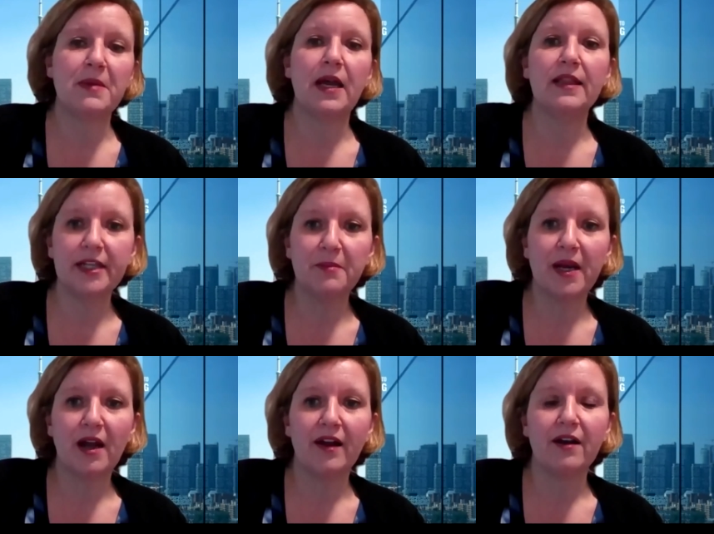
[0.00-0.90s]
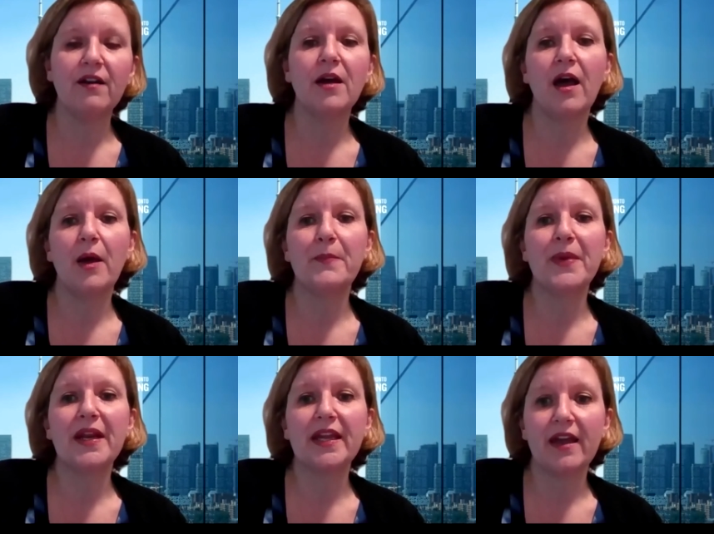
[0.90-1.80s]
a little bit higher, but
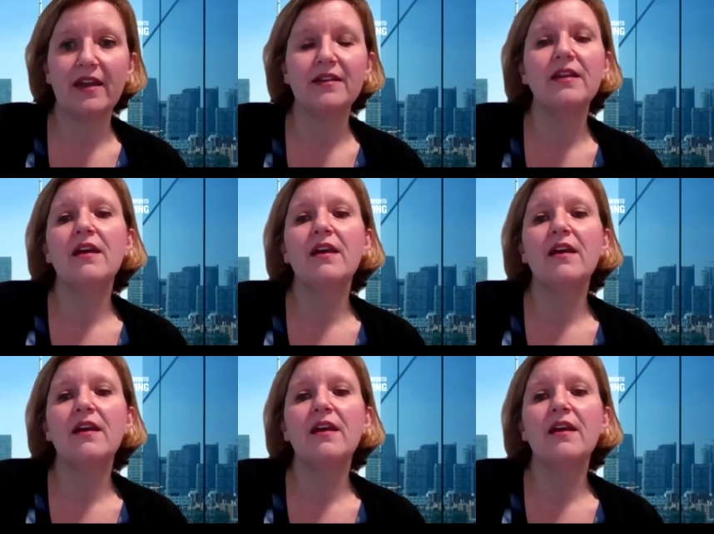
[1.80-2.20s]
again,